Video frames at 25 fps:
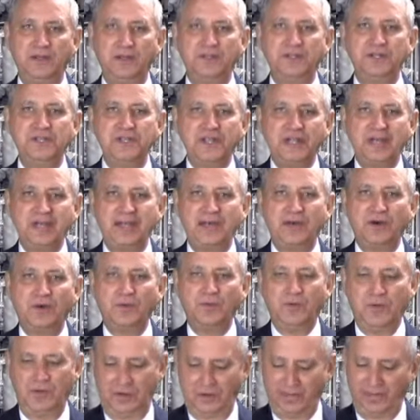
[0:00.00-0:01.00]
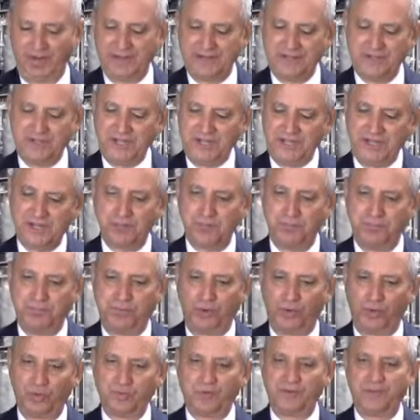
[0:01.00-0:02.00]
Now, I take a
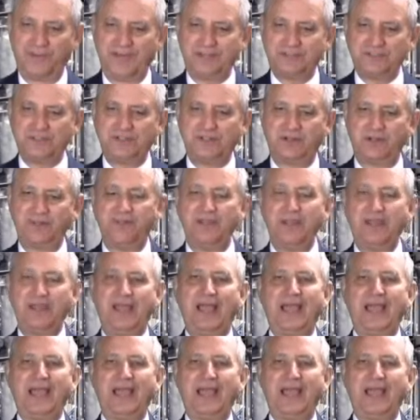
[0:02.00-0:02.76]
bowl of that stuff,